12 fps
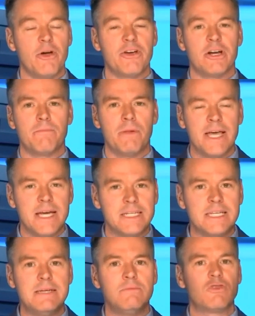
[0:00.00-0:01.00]
You're going to play a
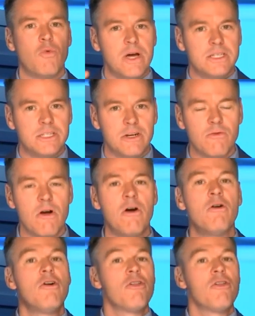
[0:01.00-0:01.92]
team twice in a row,